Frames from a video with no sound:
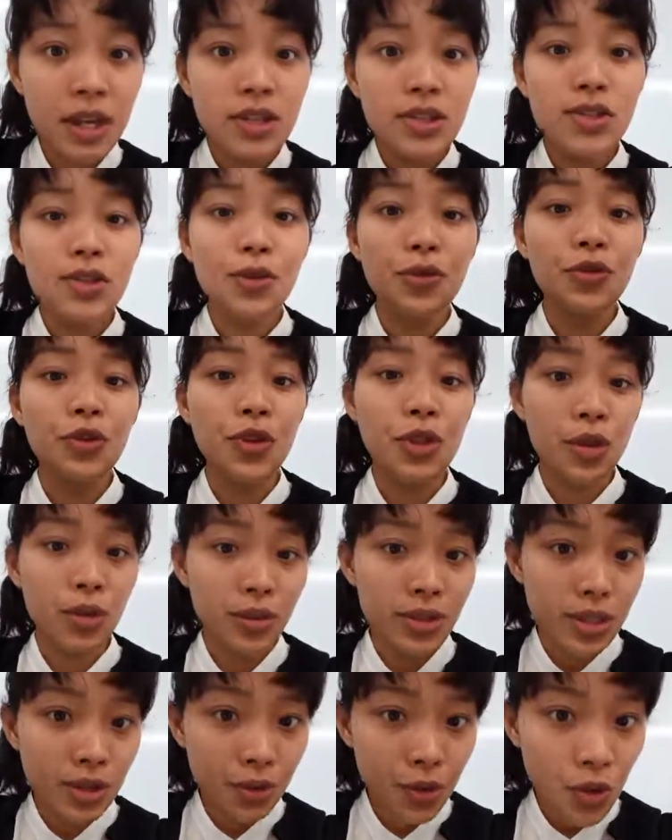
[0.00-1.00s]
So for
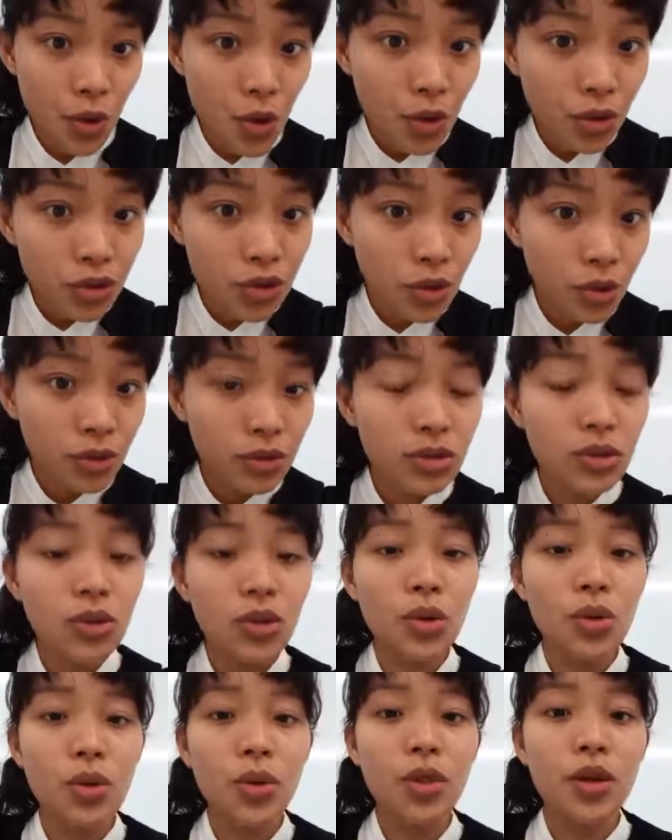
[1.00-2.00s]
those of you who don't
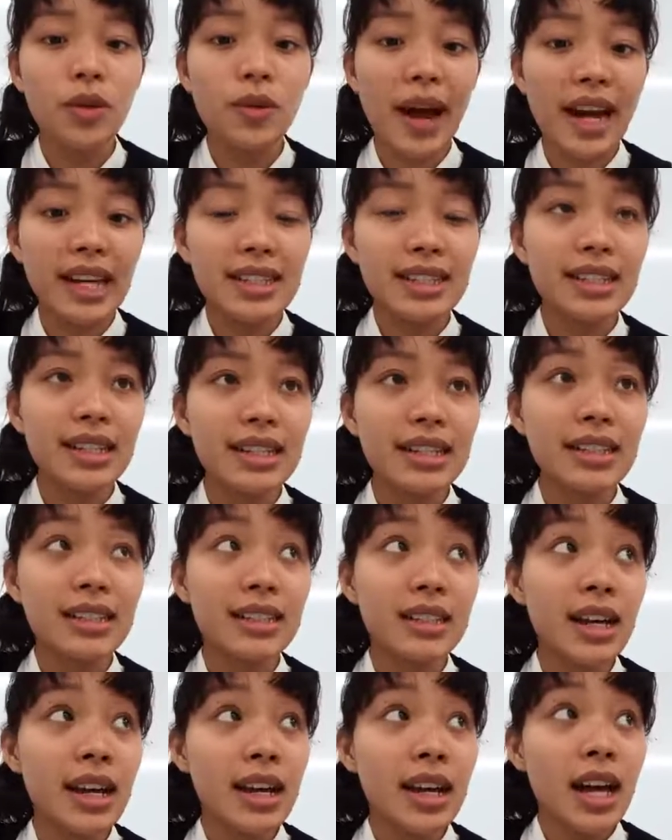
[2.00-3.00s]
know, the
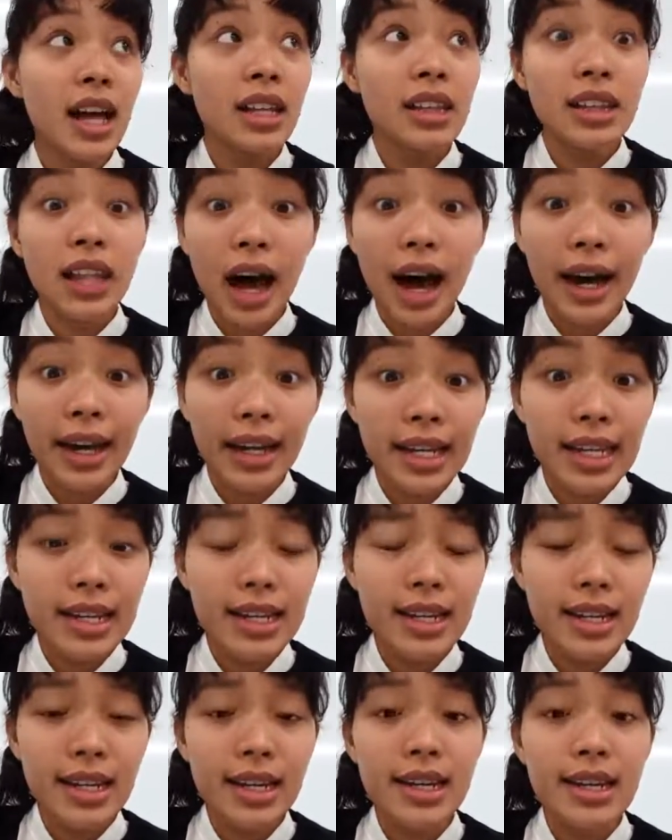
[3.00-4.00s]
Randan
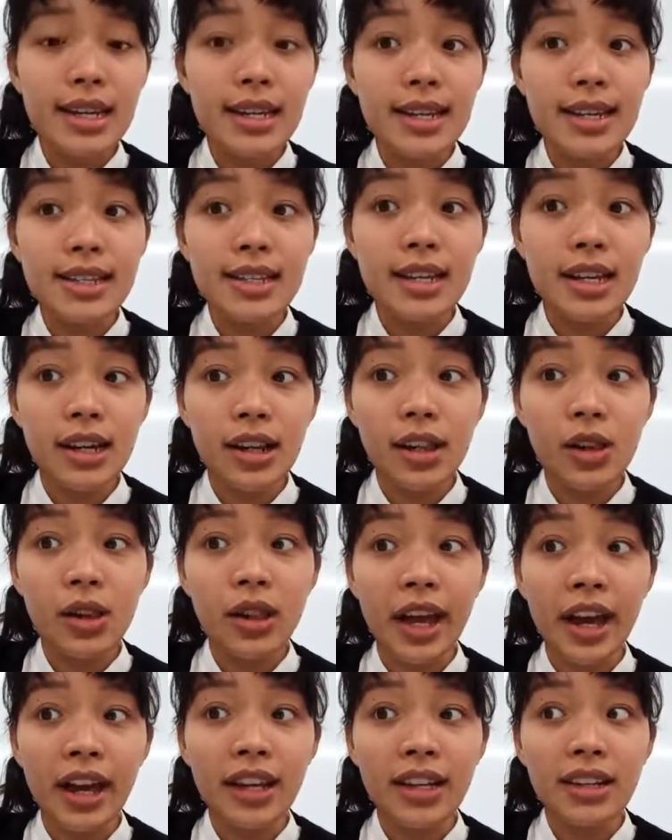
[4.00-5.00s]
line is
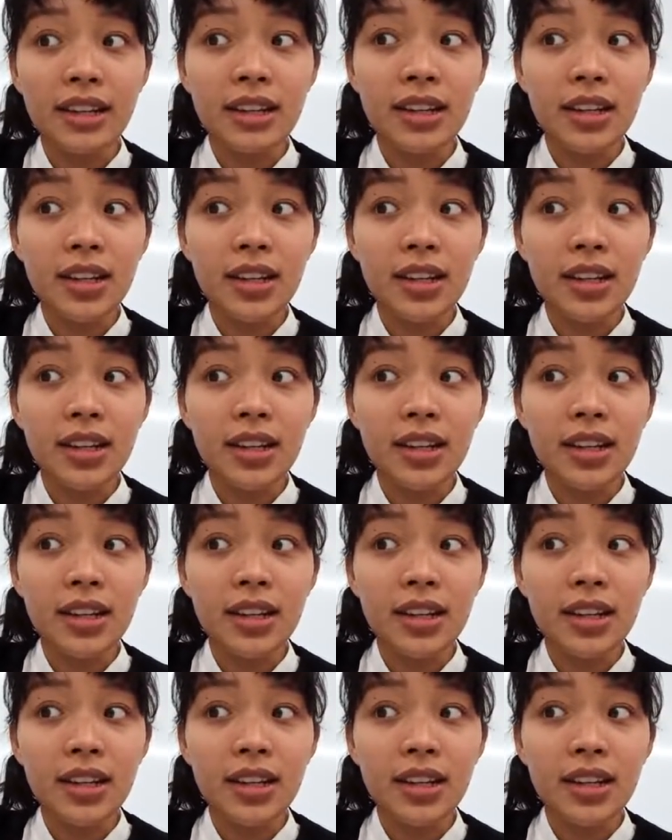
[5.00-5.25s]
like